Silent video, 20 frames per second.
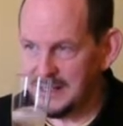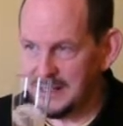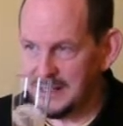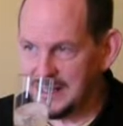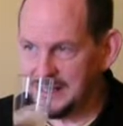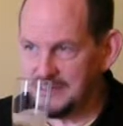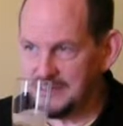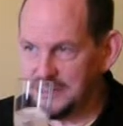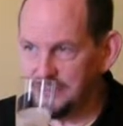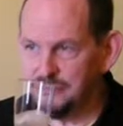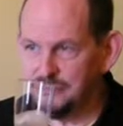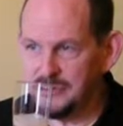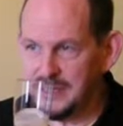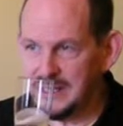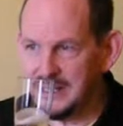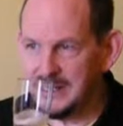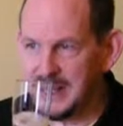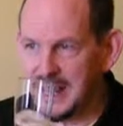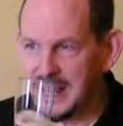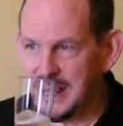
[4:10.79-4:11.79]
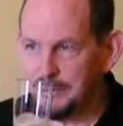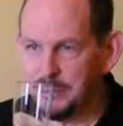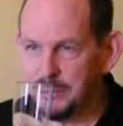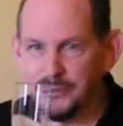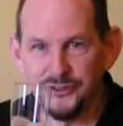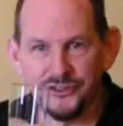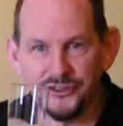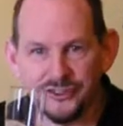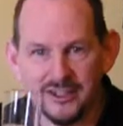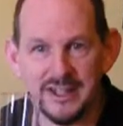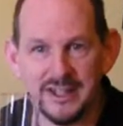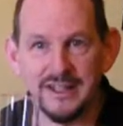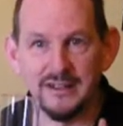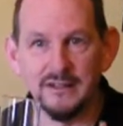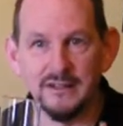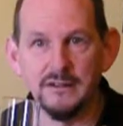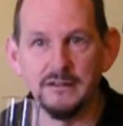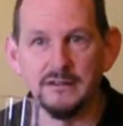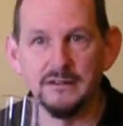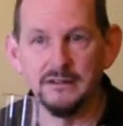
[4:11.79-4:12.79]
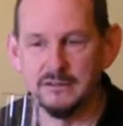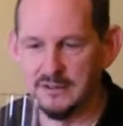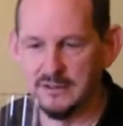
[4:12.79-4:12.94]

there, green apple skin.